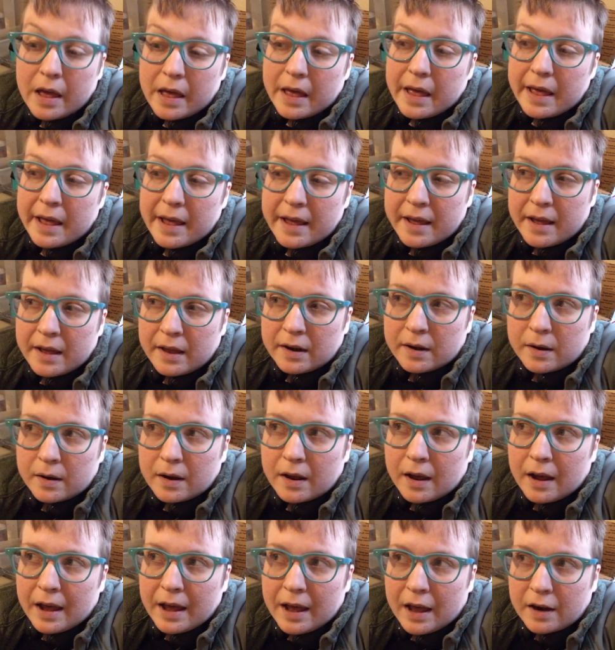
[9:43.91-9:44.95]
and
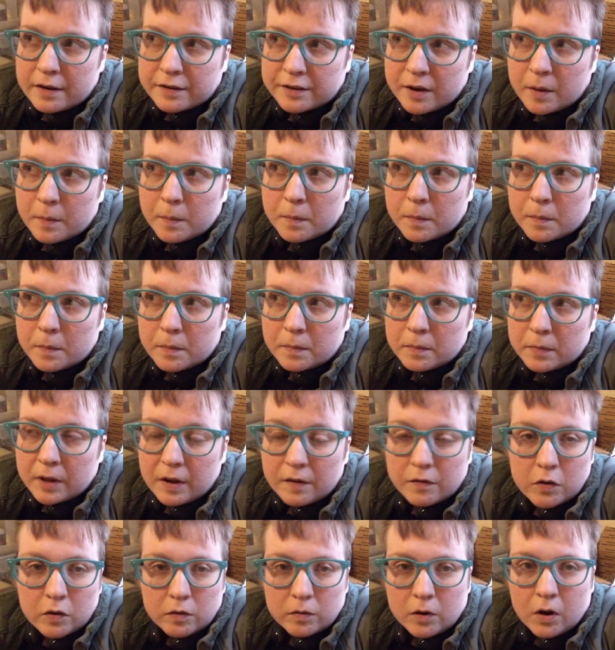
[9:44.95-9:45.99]
I had some
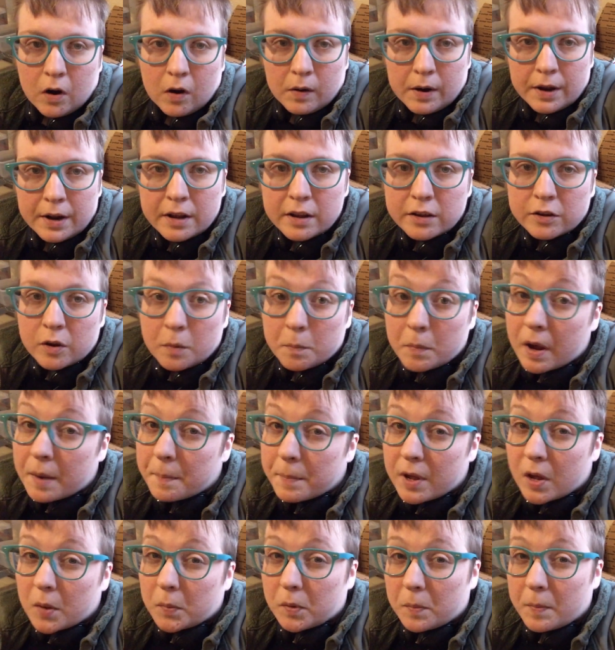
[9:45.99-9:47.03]
left over already, so I might
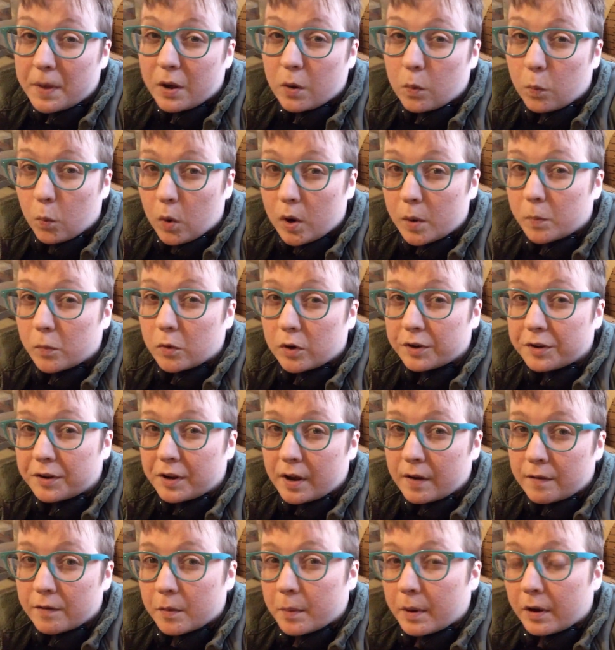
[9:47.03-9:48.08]
be able to make one more
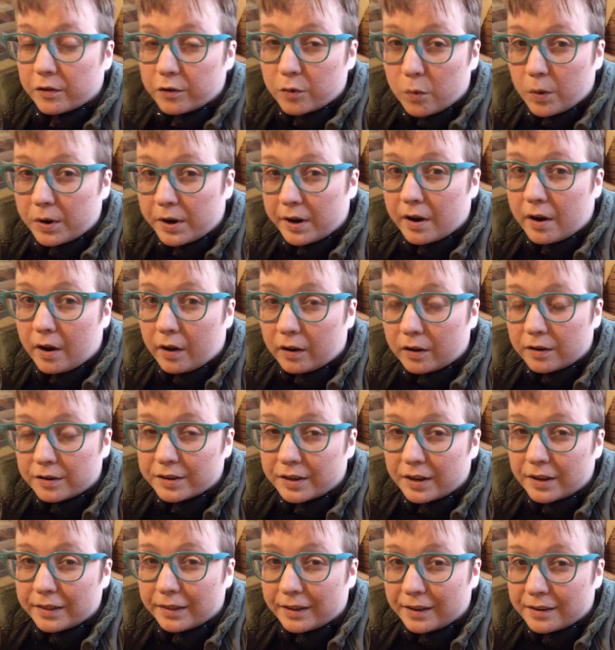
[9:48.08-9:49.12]
set for about $20
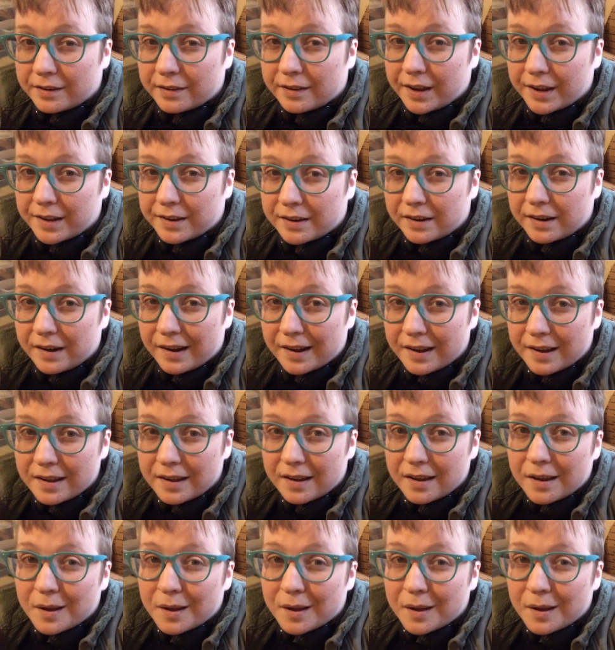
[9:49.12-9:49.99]
and list that tonight.